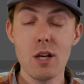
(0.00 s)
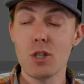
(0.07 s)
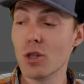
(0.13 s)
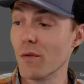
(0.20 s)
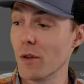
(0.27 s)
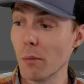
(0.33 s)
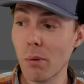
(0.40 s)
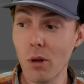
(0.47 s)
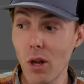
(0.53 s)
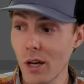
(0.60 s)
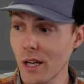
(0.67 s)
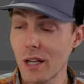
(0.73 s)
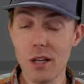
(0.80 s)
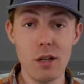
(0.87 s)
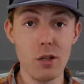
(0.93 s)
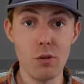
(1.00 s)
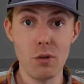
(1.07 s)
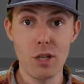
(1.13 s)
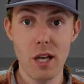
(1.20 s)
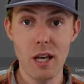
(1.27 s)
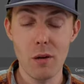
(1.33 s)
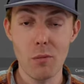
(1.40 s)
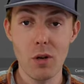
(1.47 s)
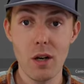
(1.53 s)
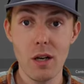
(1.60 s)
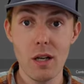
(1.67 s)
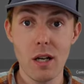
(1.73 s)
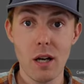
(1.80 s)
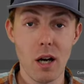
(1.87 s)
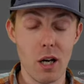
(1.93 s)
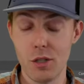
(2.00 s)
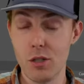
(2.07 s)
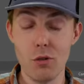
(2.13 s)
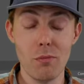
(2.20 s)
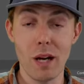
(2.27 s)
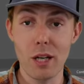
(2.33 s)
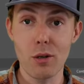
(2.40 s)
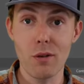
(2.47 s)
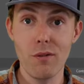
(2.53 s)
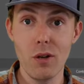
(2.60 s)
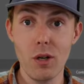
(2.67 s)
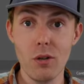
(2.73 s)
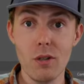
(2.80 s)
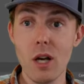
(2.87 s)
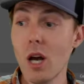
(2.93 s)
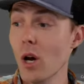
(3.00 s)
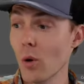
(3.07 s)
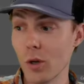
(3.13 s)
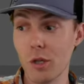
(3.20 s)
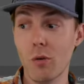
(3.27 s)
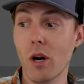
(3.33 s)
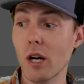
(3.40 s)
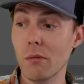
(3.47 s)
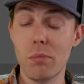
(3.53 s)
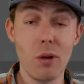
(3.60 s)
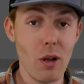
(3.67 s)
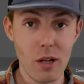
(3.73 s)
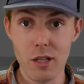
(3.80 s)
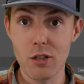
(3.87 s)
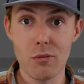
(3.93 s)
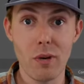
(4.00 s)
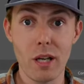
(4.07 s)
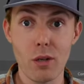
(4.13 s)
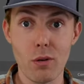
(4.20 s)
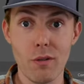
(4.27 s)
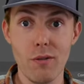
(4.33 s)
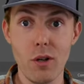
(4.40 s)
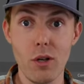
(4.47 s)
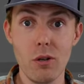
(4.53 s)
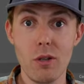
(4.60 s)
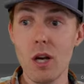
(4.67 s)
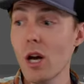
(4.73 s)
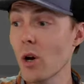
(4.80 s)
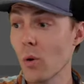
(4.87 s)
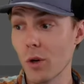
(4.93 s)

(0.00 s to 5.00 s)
So if you plug in a new camera, a new microphone, or you unplug your microphone,